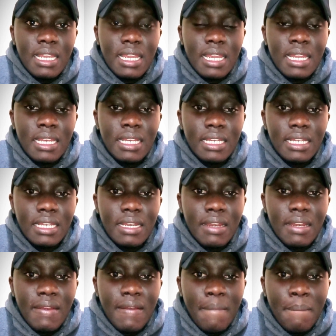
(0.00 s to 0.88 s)
and
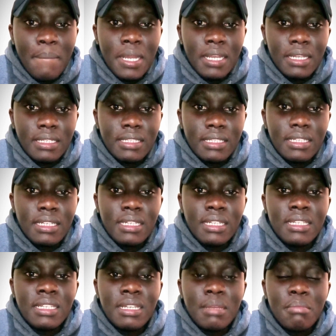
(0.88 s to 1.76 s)
banks.
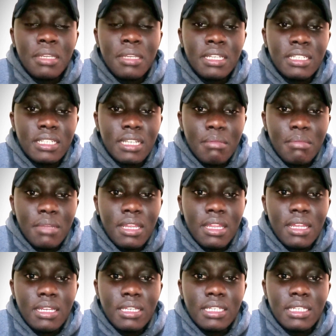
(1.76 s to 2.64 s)
It is a big chama
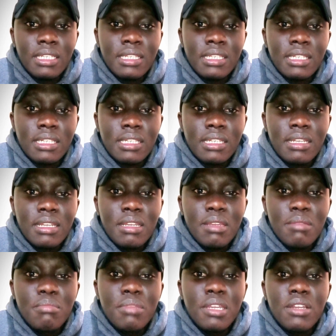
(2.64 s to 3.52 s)
that is
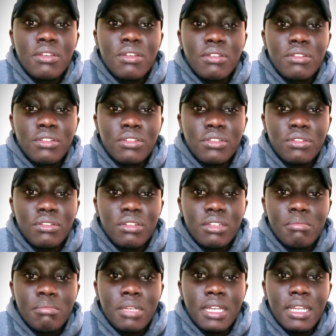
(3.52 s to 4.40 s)
being
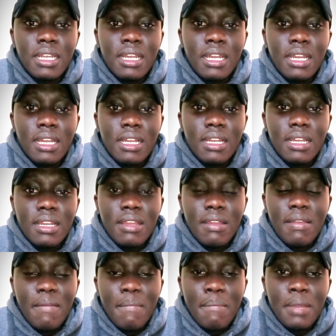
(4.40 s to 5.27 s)
controlled by a
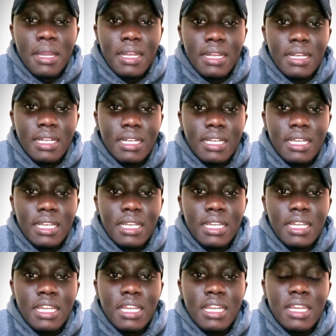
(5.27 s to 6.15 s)
bank
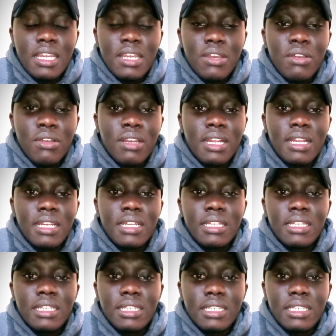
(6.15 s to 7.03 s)
or
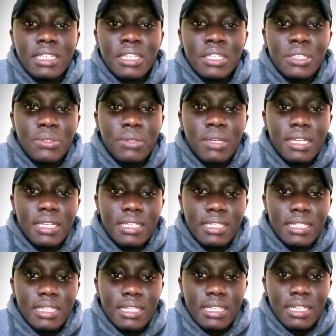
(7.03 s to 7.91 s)
an
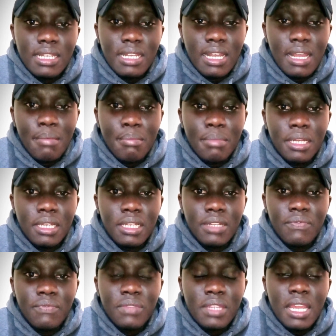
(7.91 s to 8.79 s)
insurance
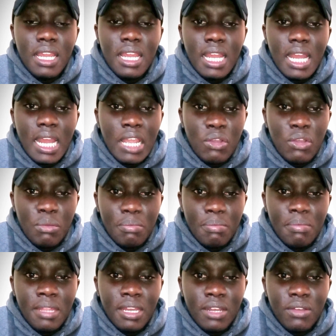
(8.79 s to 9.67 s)
company. I
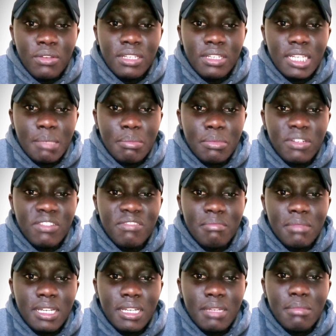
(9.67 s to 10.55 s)
hope the concept of
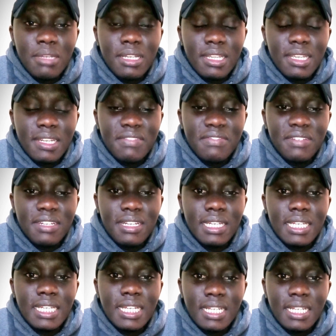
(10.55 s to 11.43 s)
money market
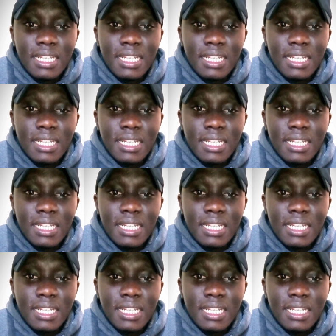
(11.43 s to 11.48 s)
fund